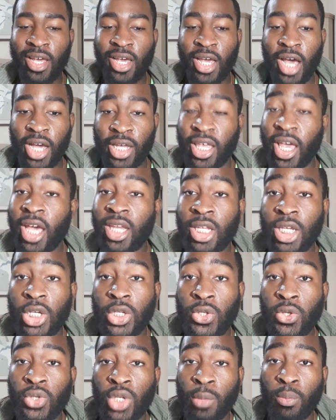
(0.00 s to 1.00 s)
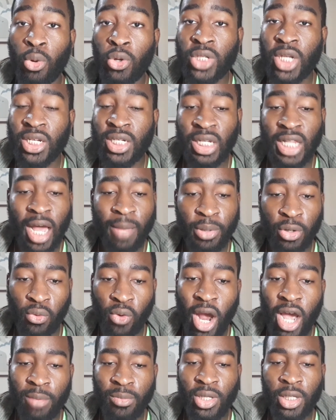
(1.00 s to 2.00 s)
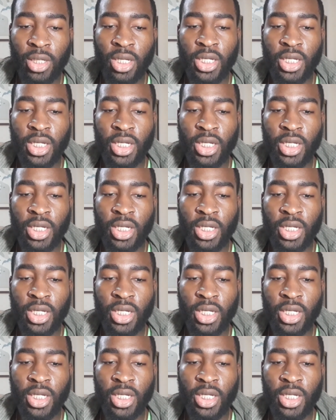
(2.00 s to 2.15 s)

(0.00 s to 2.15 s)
Again, he's using multisyllabic rhyming.